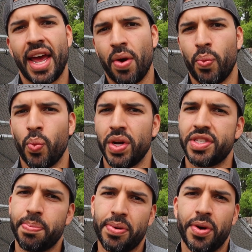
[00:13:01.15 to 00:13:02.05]
at what
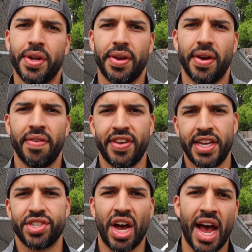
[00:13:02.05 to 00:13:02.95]
to put of
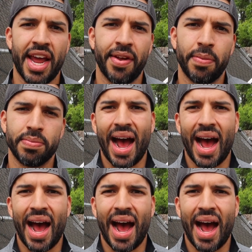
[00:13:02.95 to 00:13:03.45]
each item.